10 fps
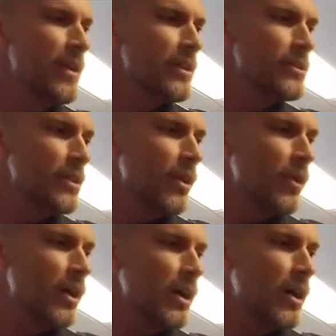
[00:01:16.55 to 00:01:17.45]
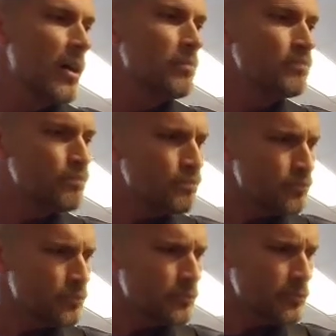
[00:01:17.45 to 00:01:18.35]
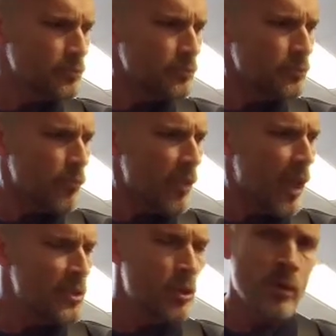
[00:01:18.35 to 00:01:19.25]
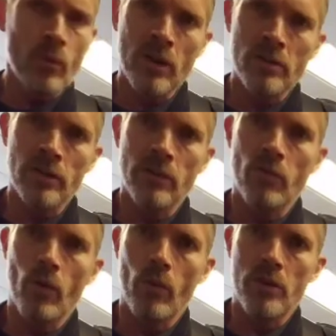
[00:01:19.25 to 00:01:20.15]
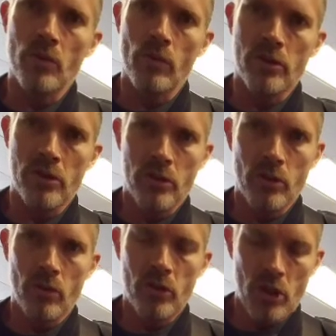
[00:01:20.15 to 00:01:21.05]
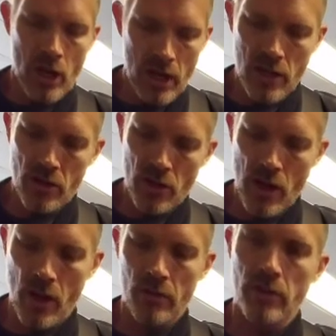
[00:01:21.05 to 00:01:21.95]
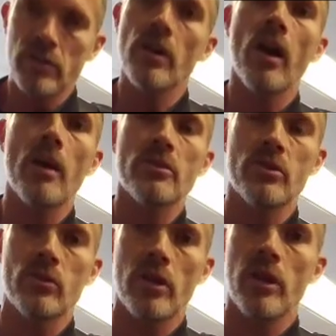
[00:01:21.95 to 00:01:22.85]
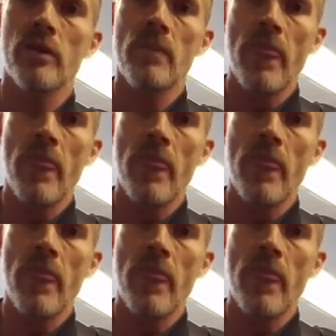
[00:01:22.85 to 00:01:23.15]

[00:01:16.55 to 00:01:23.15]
So I told him what I was looking for, which was to change out the top string